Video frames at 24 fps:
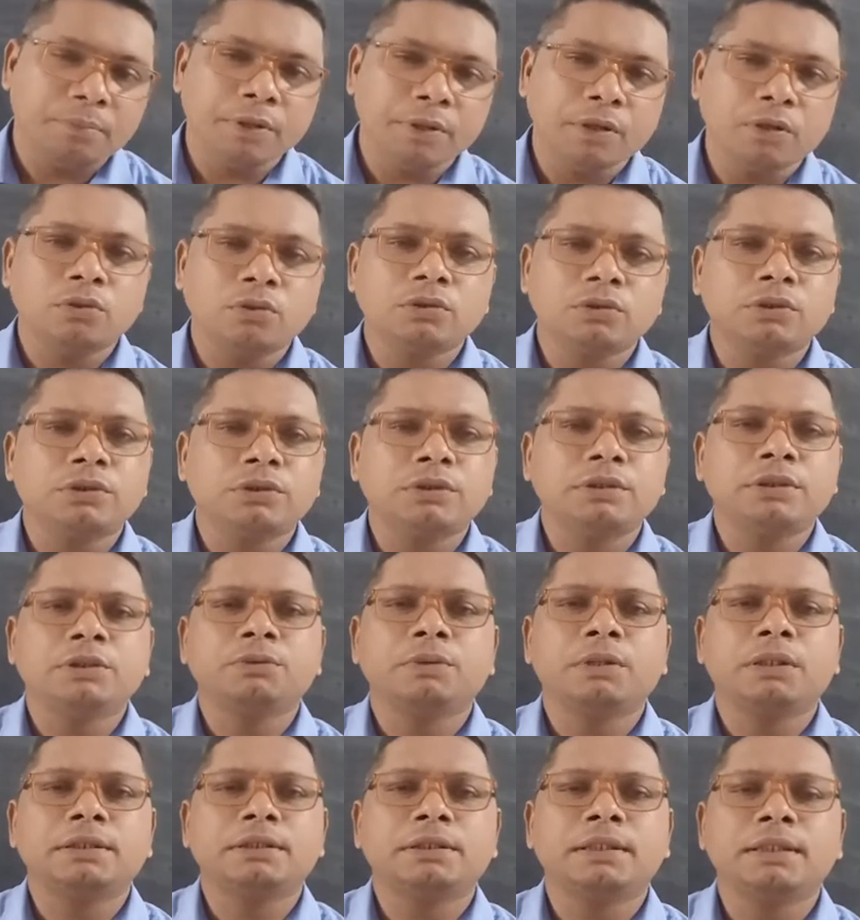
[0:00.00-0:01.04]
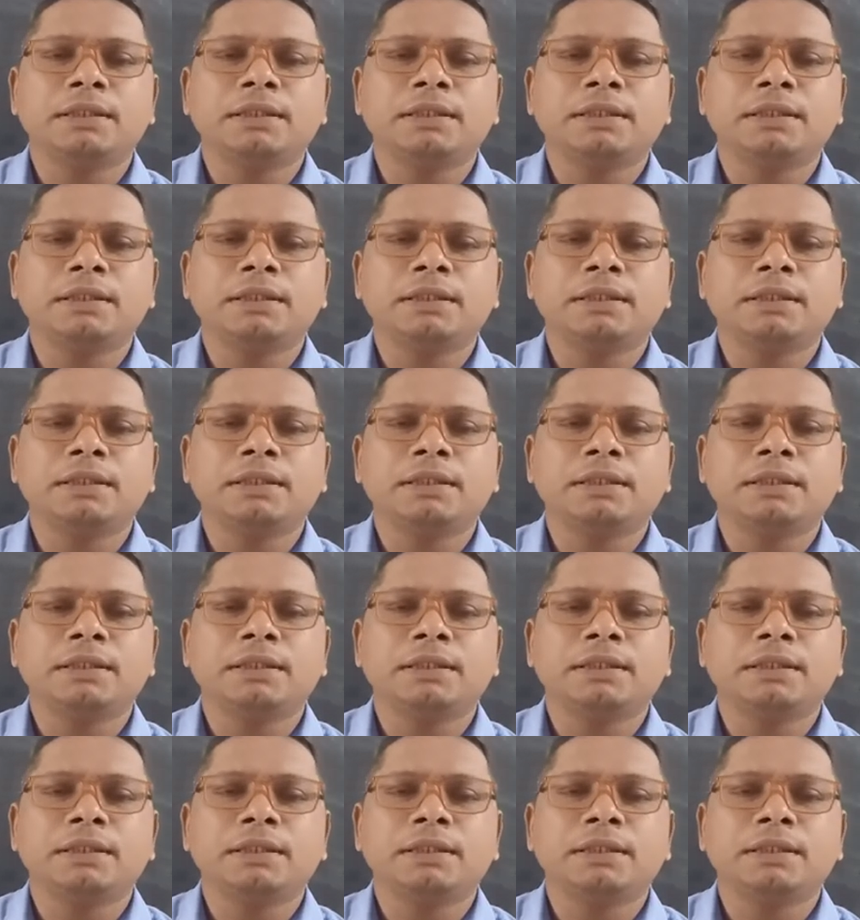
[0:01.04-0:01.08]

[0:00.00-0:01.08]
because she was